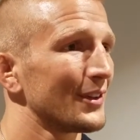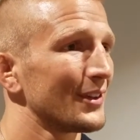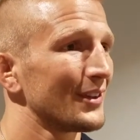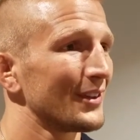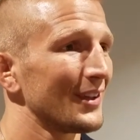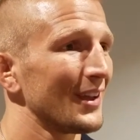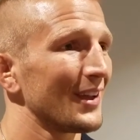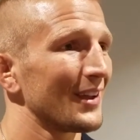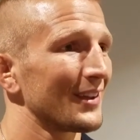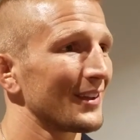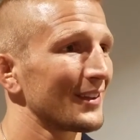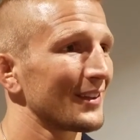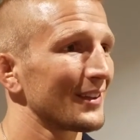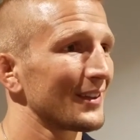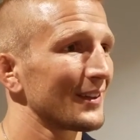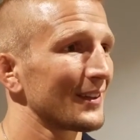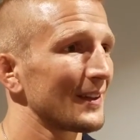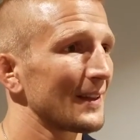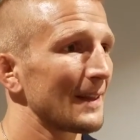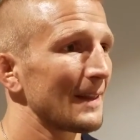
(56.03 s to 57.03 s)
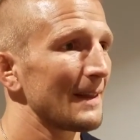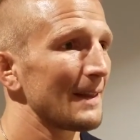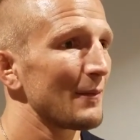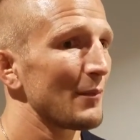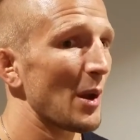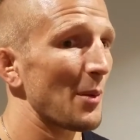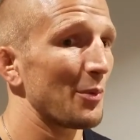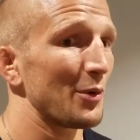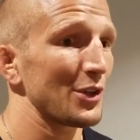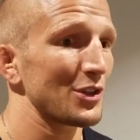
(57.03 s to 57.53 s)
And yeah. the prediction?
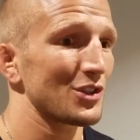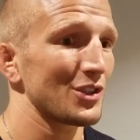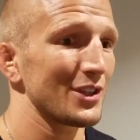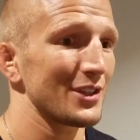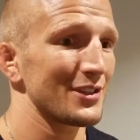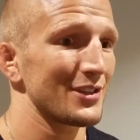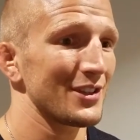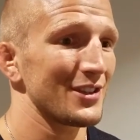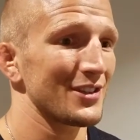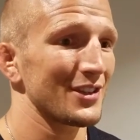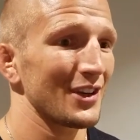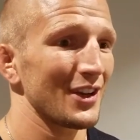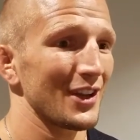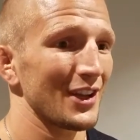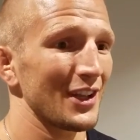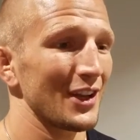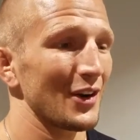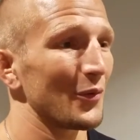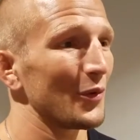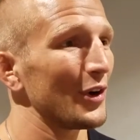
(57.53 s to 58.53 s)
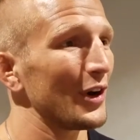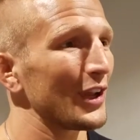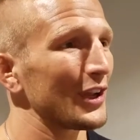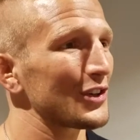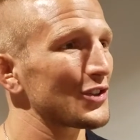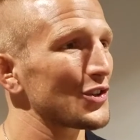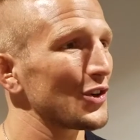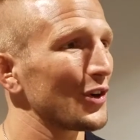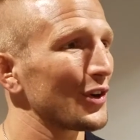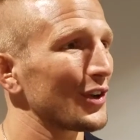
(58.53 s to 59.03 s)
My prediction is he's gonna get a rear
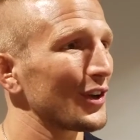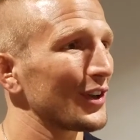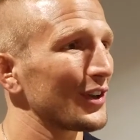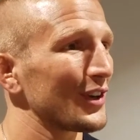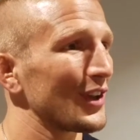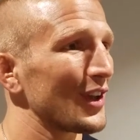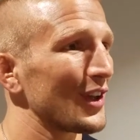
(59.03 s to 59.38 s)
naked choke on uh,